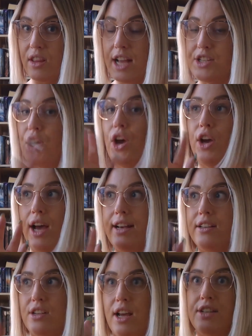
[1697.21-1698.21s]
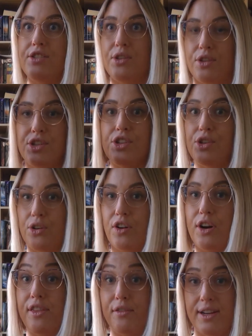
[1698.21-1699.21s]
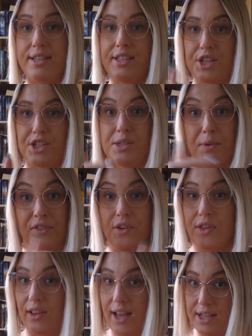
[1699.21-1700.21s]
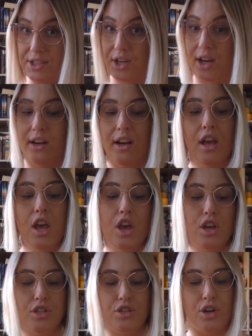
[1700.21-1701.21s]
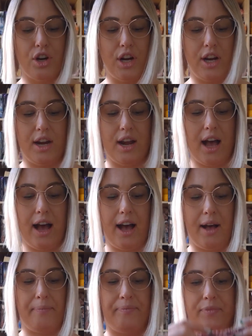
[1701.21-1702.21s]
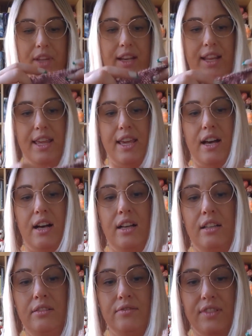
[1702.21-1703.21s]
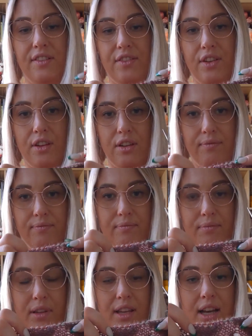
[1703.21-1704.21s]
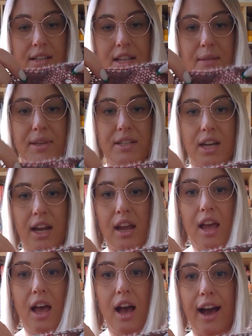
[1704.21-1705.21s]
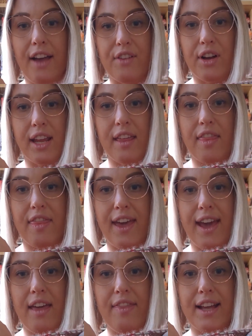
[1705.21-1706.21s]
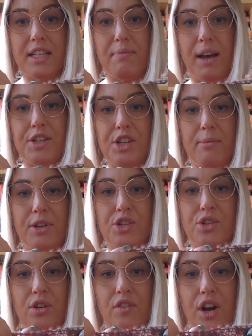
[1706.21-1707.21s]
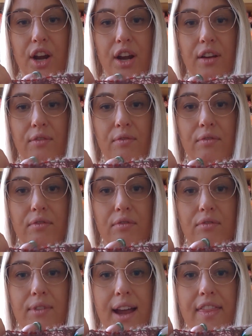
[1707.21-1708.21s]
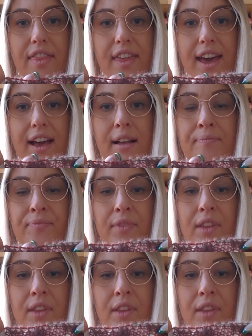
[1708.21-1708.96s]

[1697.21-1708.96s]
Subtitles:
I do the short row 3 stitches before the last turn. So in here, if you probably can't see, but that's okay. I've got it there. That's my German short row right there.